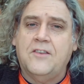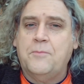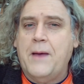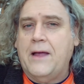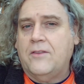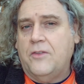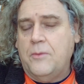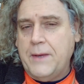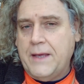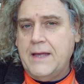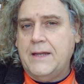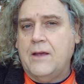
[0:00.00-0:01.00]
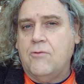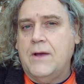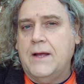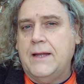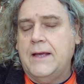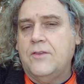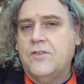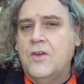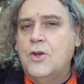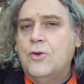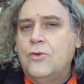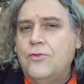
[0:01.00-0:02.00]
us back to the beginning really, is
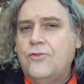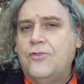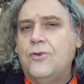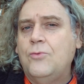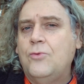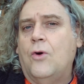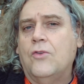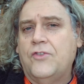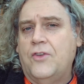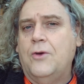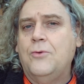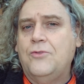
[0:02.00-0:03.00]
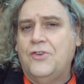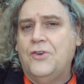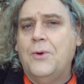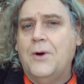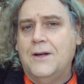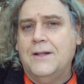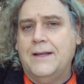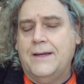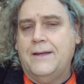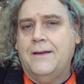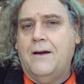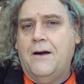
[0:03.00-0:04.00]
do not sow too
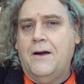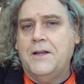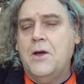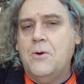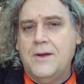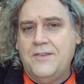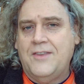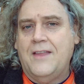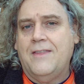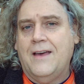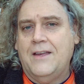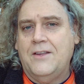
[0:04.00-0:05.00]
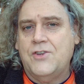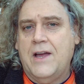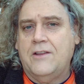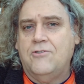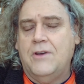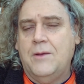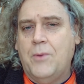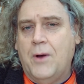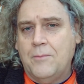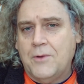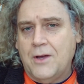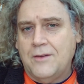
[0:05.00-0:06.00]
early. I know I said that in January, but
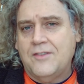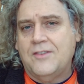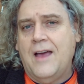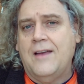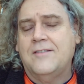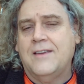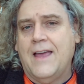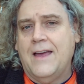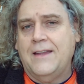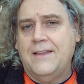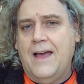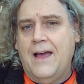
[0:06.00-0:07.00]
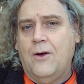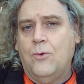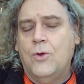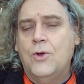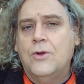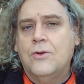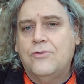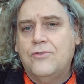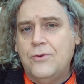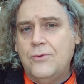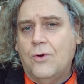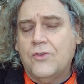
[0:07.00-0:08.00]
I'm going to say it again now.
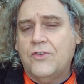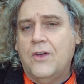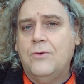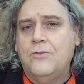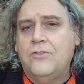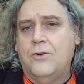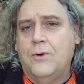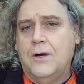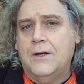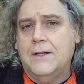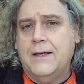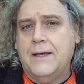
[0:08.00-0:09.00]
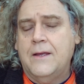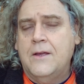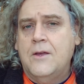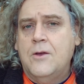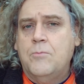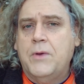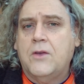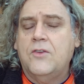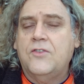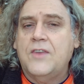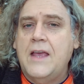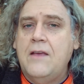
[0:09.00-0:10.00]
do not sow too early,
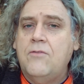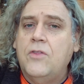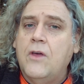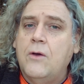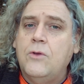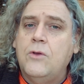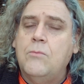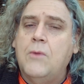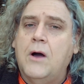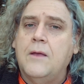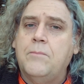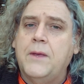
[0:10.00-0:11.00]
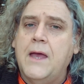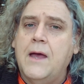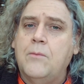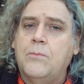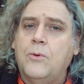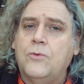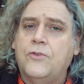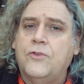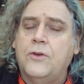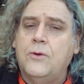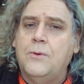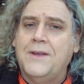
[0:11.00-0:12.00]
because even though you might be able
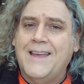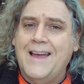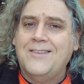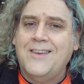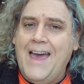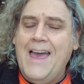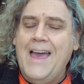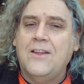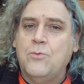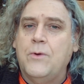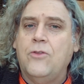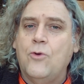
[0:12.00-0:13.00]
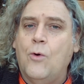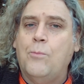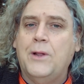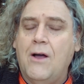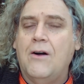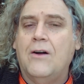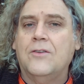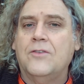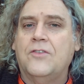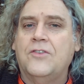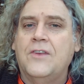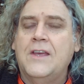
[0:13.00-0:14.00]
to get ahead with your
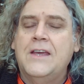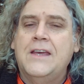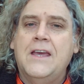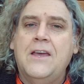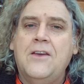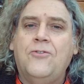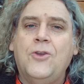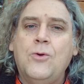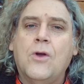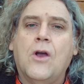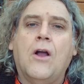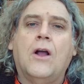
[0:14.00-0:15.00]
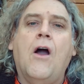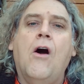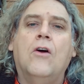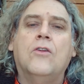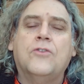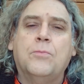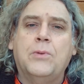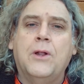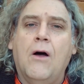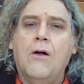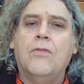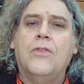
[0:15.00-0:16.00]
plants, if you can't
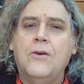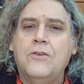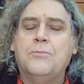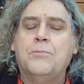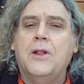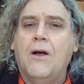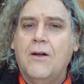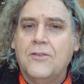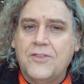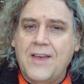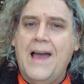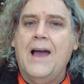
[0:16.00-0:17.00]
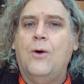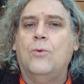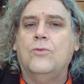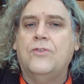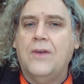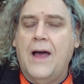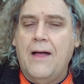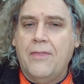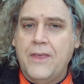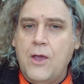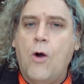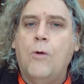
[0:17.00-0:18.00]
plant those plants out at
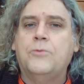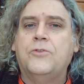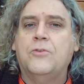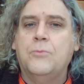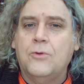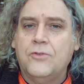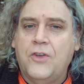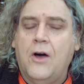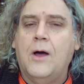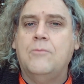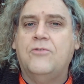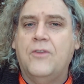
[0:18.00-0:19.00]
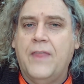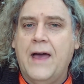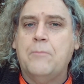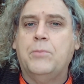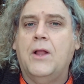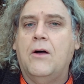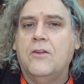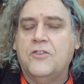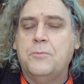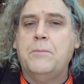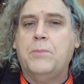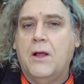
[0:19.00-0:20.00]
the optimal time for that plant to
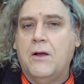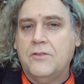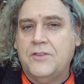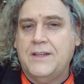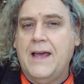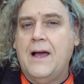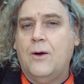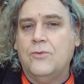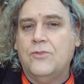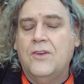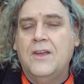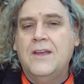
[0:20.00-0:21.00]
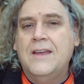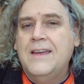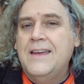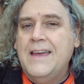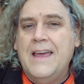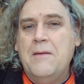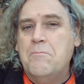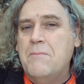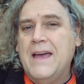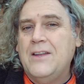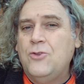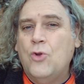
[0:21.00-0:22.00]
be planted out, it
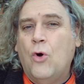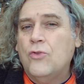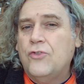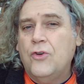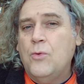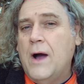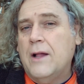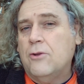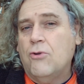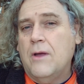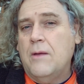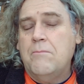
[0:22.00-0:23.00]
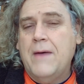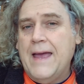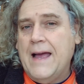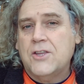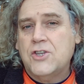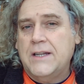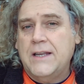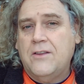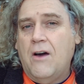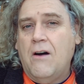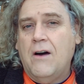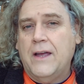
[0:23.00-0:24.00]
may not do well, or it may actually
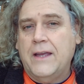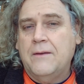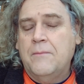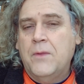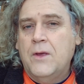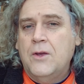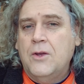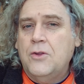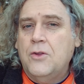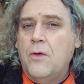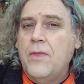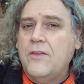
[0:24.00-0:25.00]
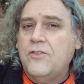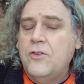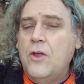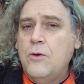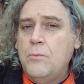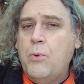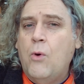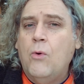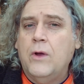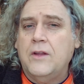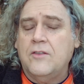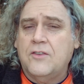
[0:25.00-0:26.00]
die. You know, there's no
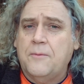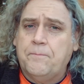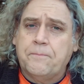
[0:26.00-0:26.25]
point